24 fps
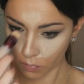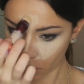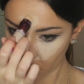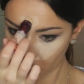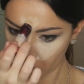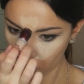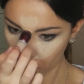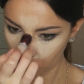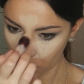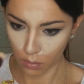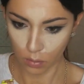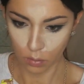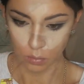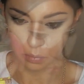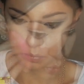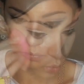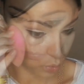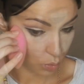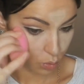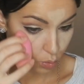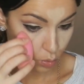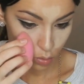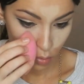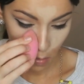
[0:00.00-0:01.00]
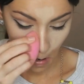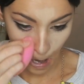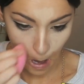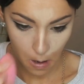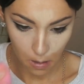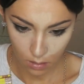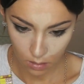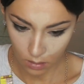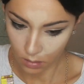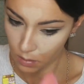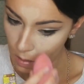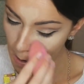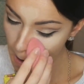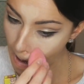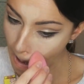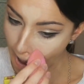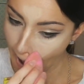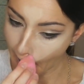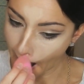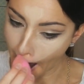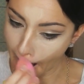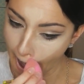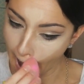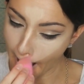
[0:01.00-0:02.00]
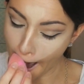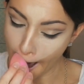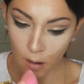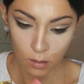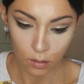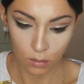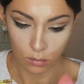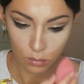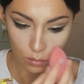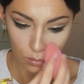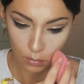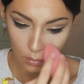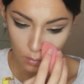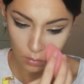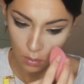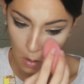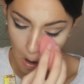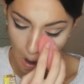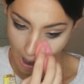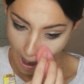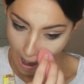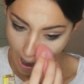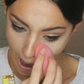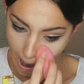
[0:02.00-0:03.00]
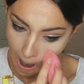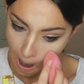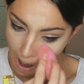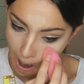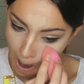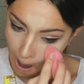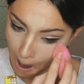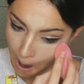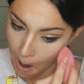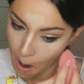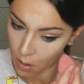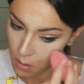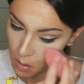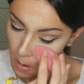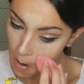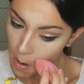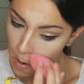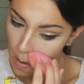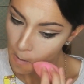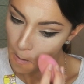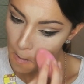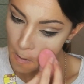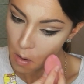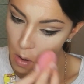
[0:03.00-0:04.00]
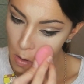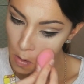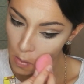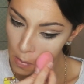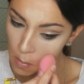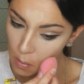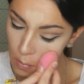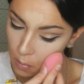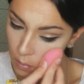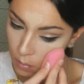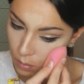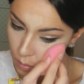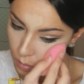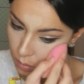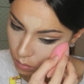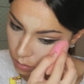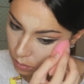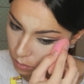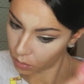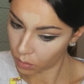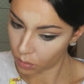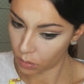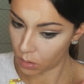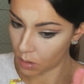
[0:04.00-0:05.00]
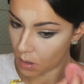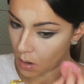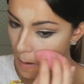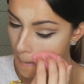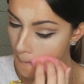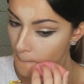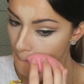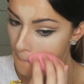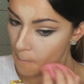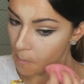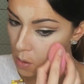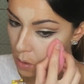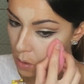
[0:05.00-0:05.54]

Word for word: And then I'm going to continue blending with the same blending sponge, of course